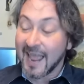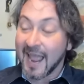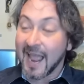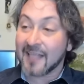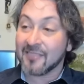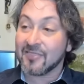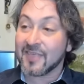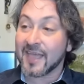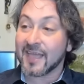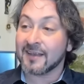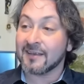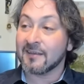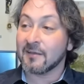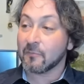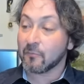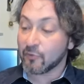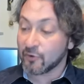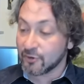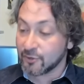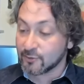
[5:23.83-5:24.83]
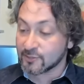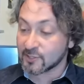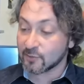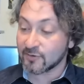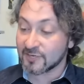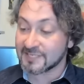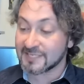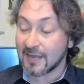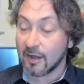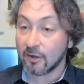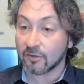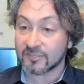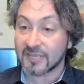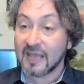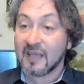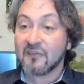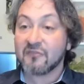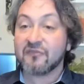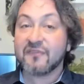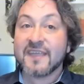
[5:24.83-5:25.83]
and then produce a result,
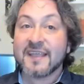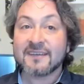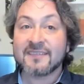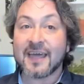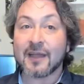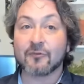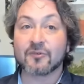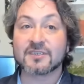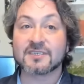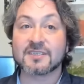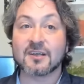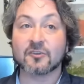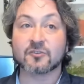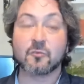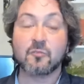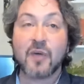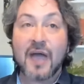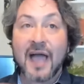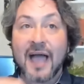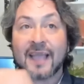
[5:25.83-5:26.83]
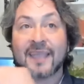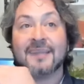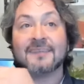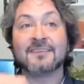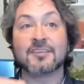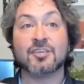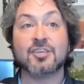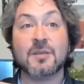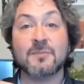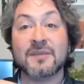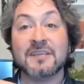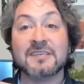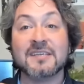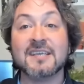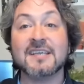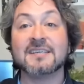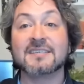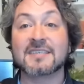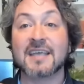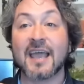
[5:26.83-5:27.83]
feed that result back into
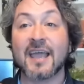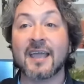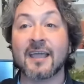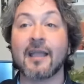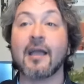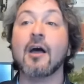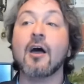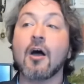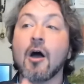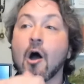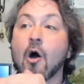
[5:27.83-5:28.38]
GPT saying,